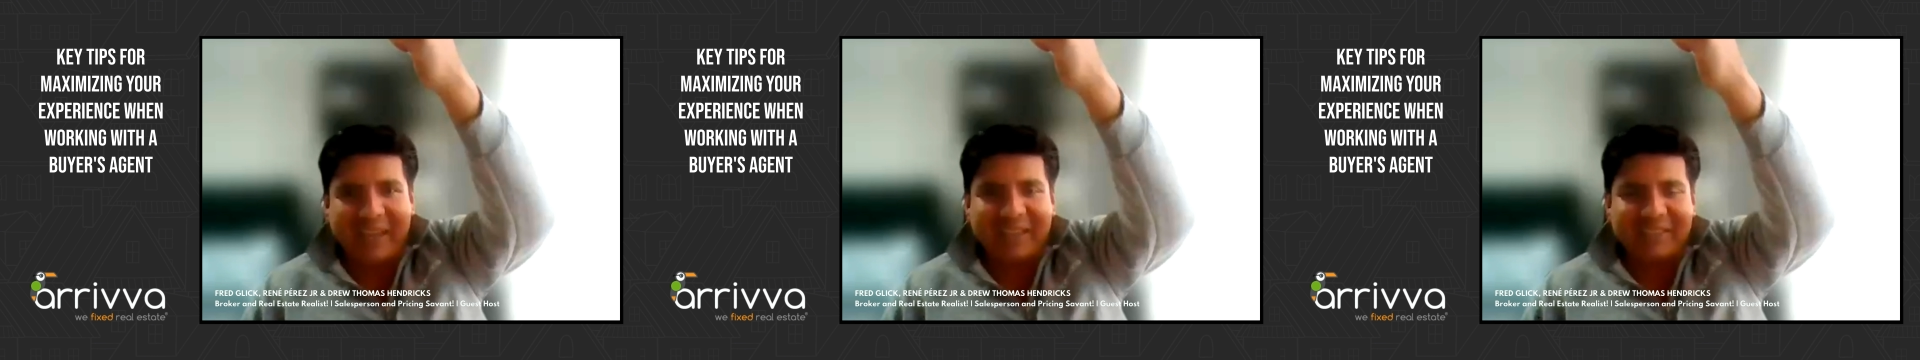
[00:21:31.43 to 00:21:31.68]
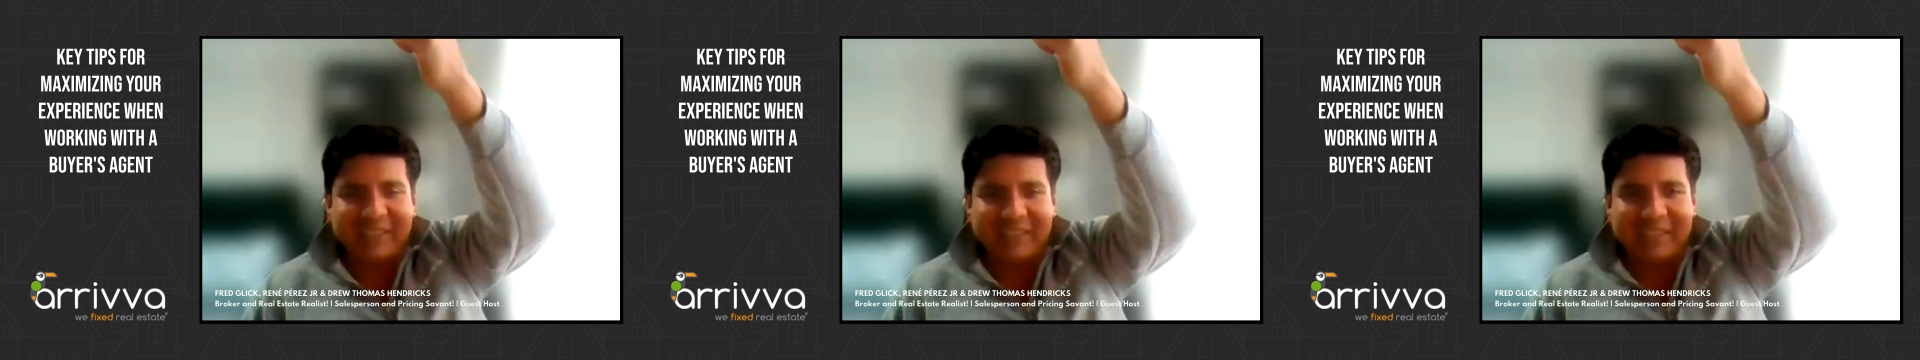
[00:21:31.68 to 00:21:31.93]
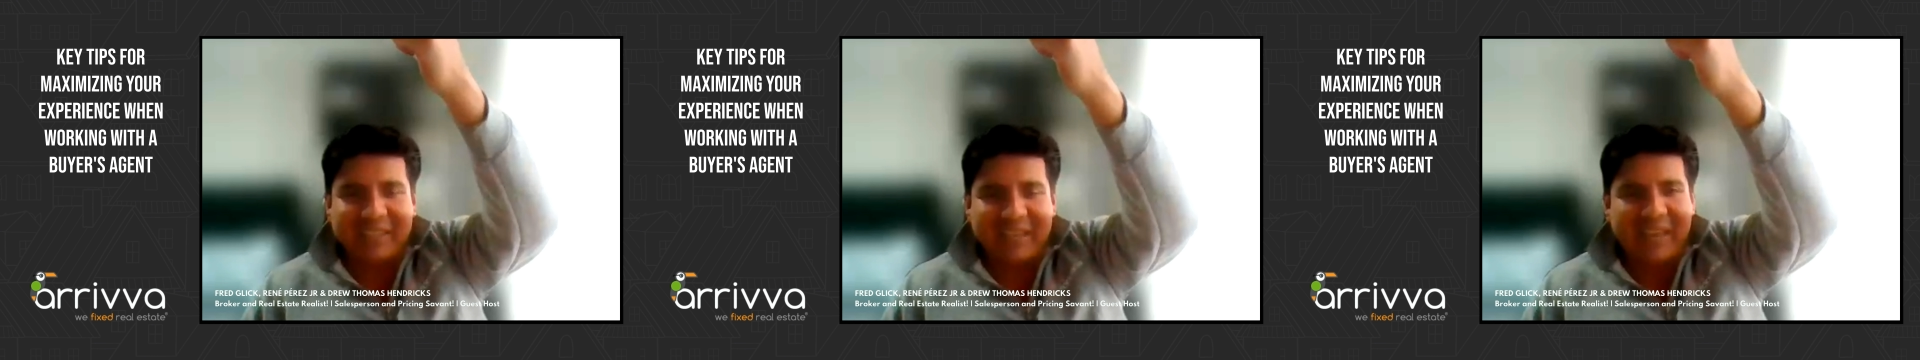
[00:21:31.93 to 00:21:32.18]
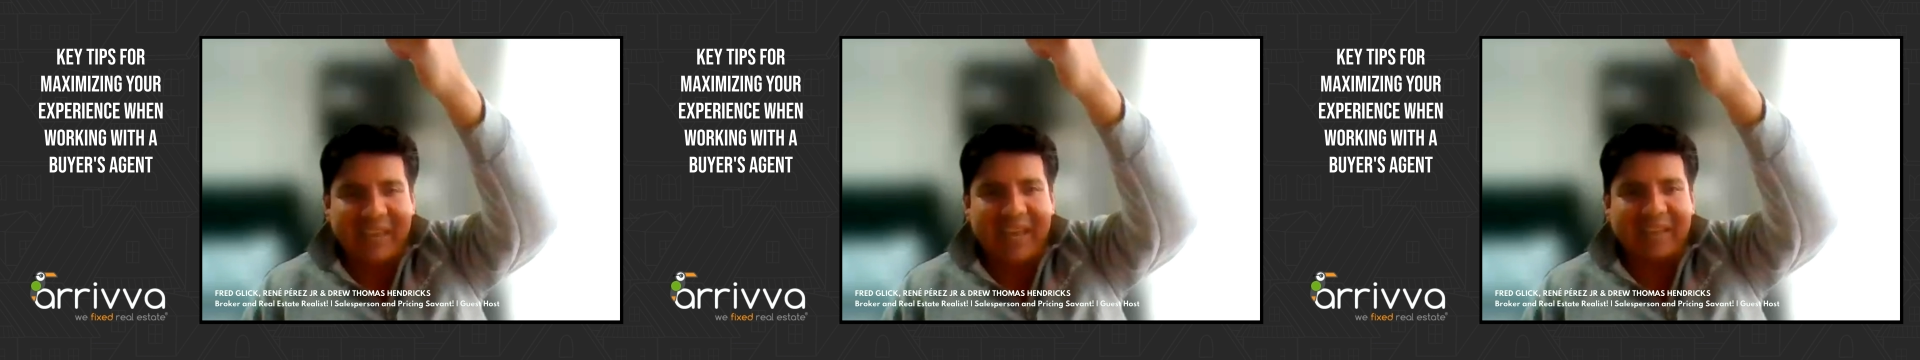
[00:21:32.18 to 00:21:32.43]
agent
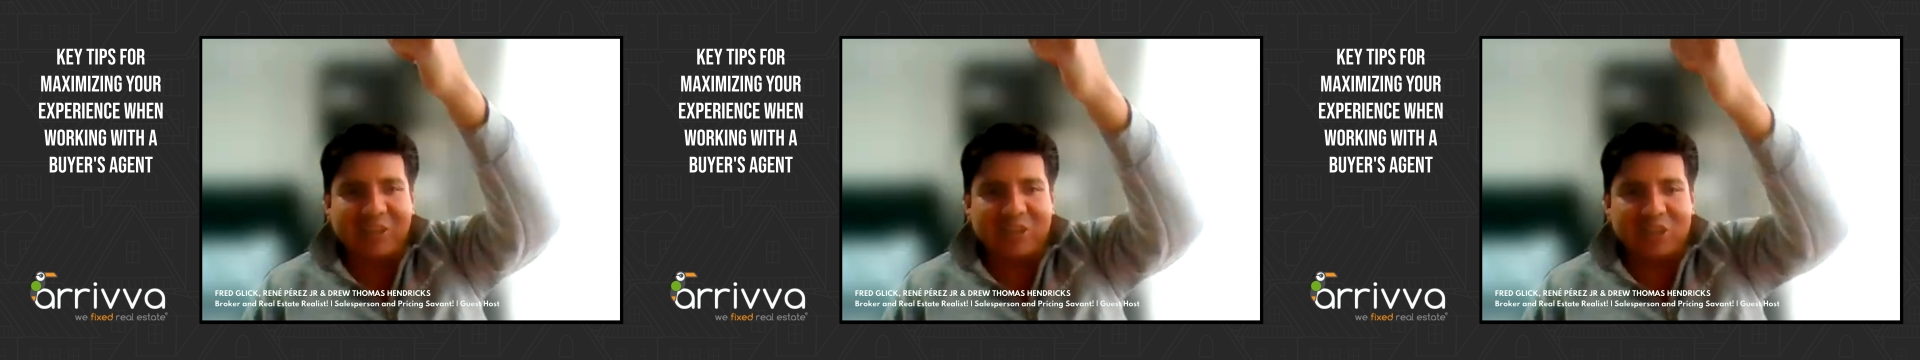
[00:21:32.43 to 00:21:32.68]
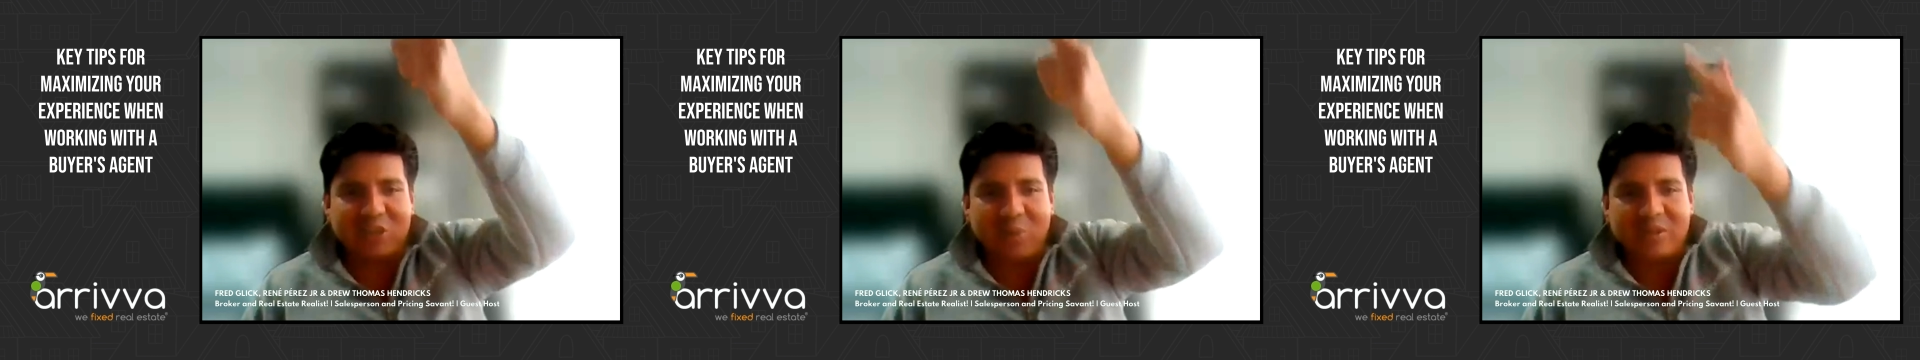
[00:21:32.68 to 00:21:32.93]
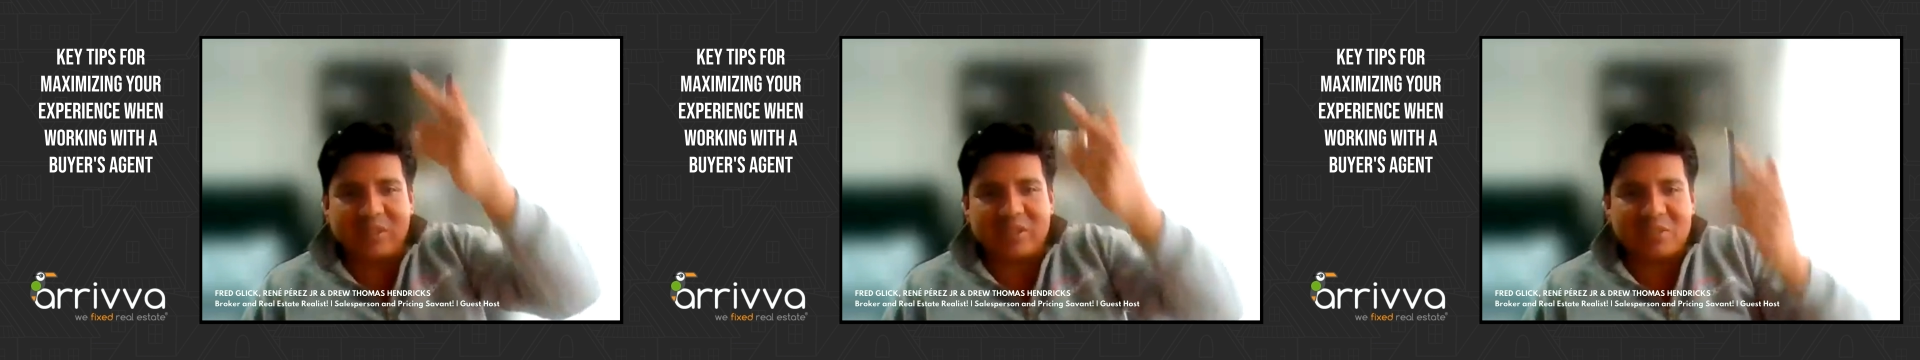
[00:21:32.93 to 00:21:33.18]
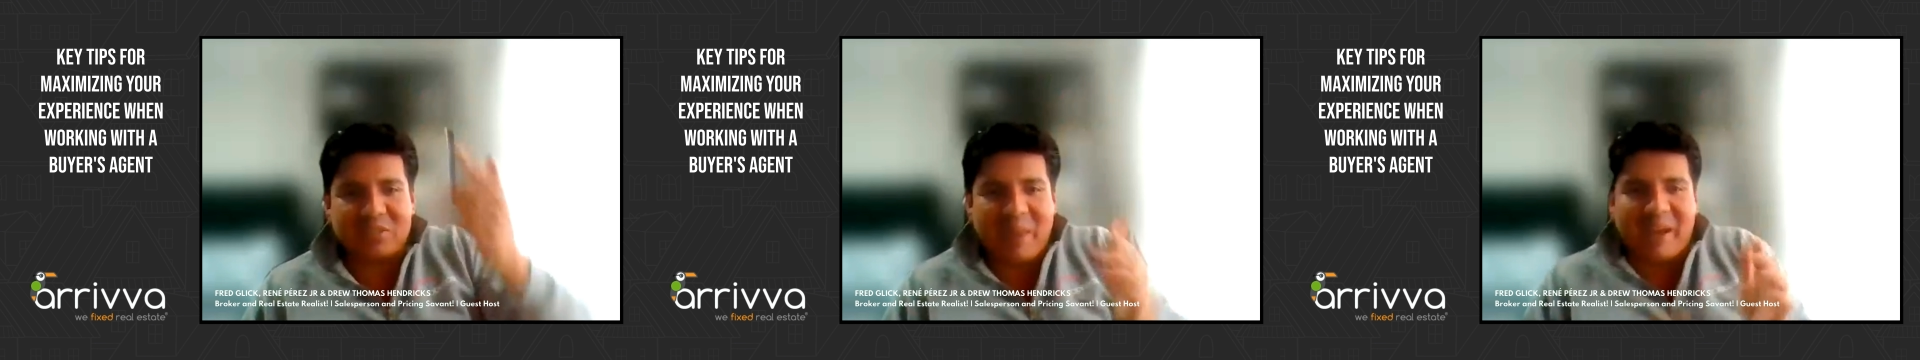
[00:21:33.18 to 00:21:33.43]
and they're just going
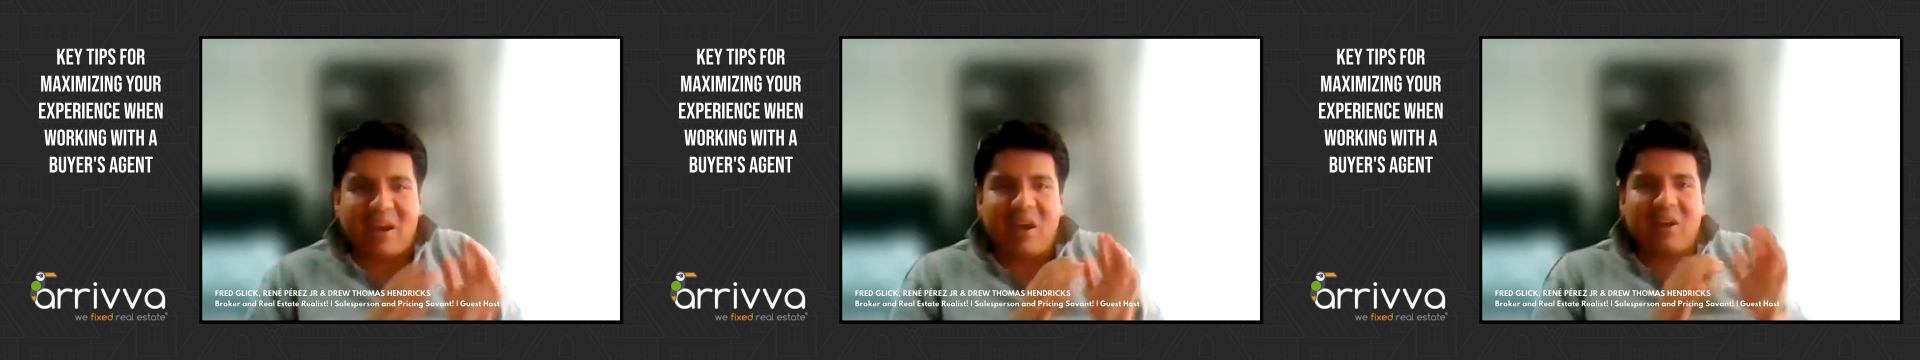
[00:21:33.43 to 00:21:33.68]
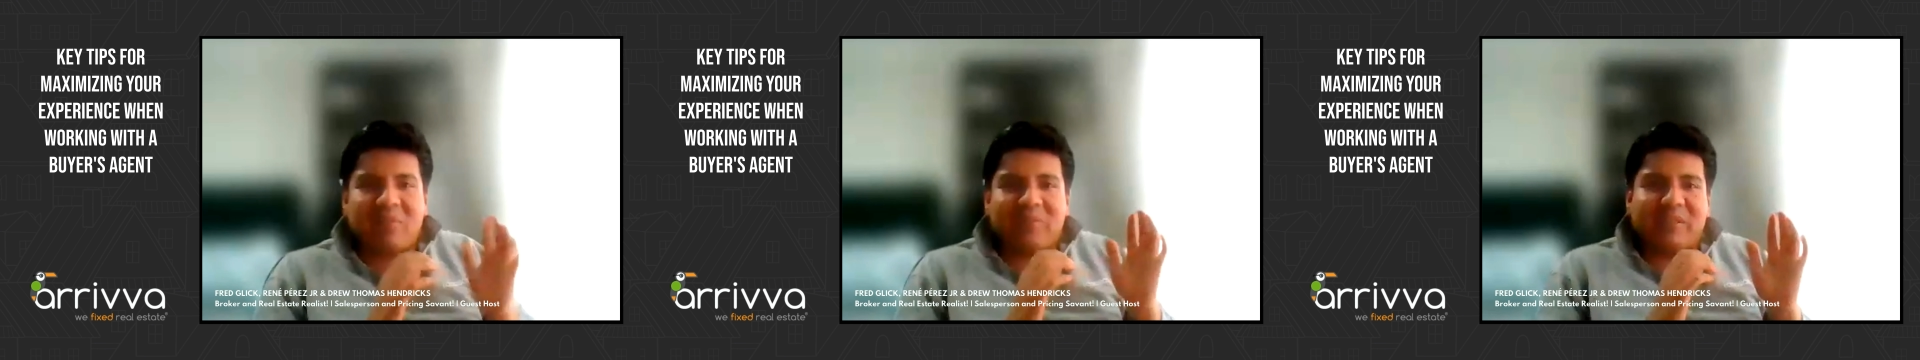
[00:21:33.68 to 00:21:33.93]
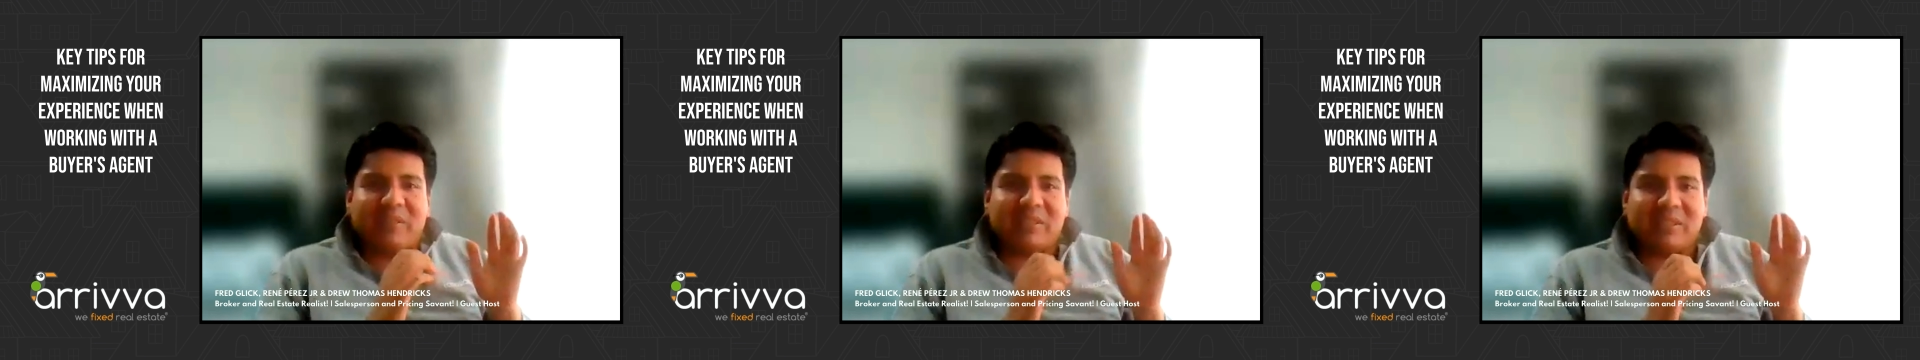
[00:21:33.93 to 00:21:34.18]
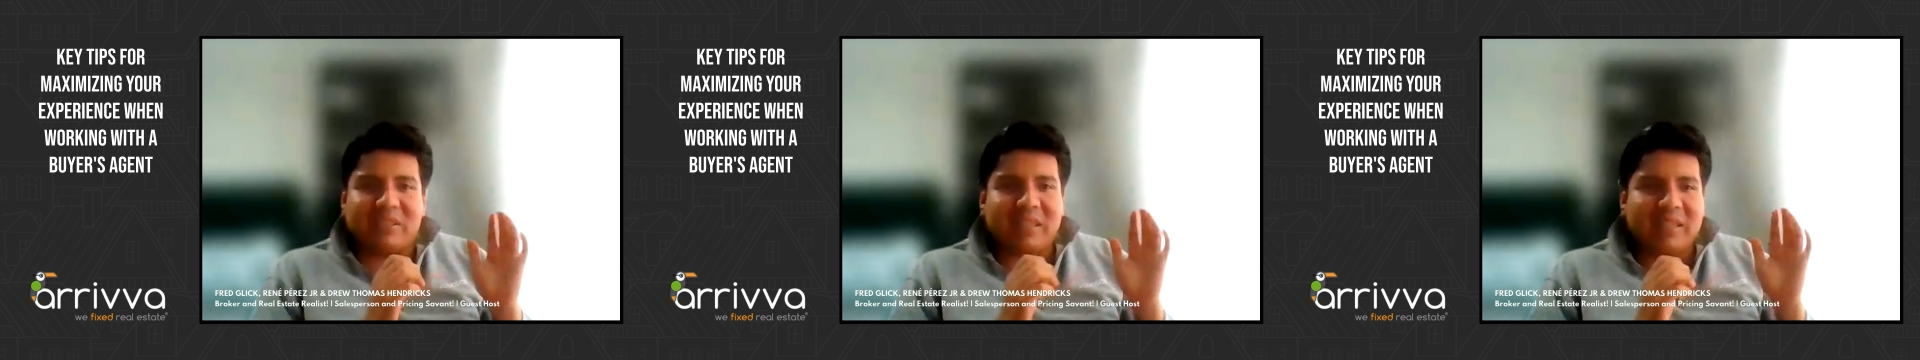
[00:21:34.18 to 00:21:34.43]
to just back off and
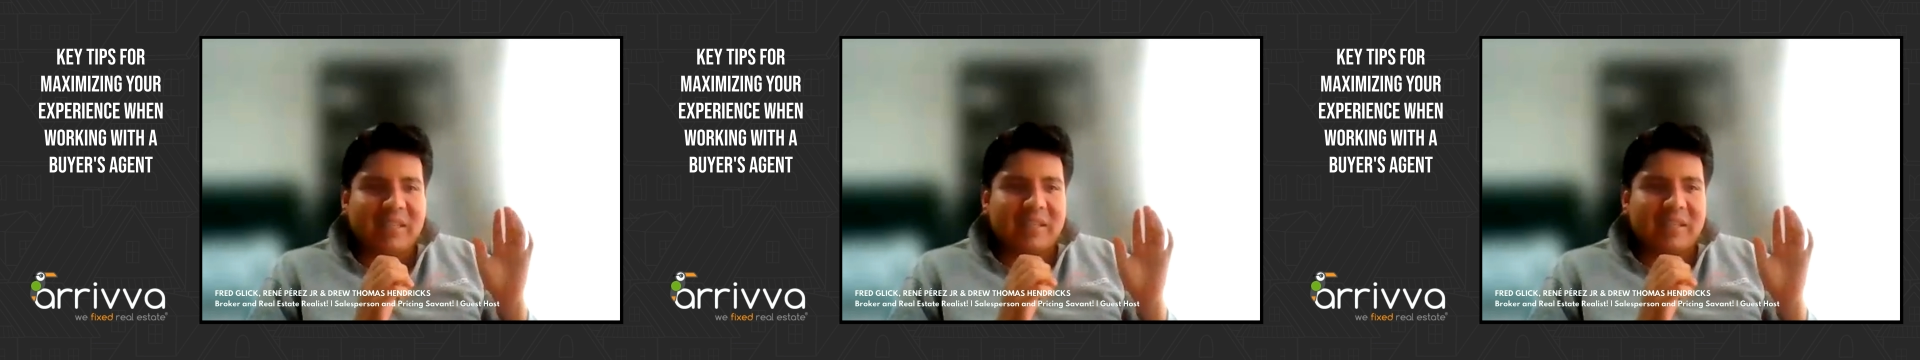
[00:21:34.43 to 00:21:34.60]
just,